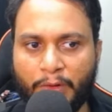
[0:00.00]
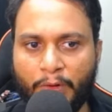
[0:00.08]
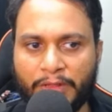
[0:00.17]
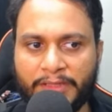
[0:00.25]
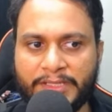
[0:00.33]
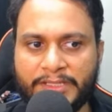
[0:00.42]

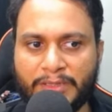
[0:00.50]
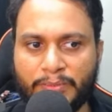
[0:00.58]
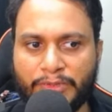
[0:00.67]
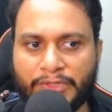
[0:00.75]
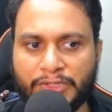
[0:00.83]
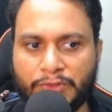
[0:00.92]
all these
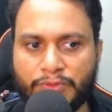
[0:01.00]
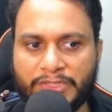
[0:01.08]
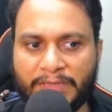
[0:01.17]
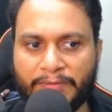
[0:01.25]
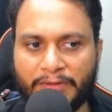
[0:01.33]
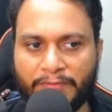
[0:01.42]
numbers, 2,
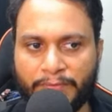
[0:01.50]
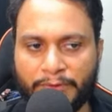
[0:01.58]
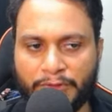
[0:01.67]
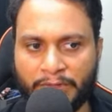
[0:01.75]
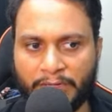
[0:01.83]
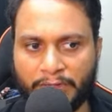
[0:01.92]
7,
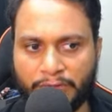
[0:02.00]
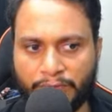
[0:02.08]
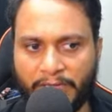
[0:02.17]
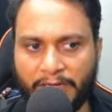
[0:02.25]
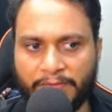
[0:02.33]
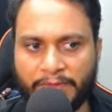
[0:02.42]

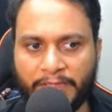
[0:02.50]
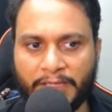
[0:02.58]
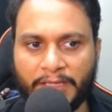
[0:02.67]
12,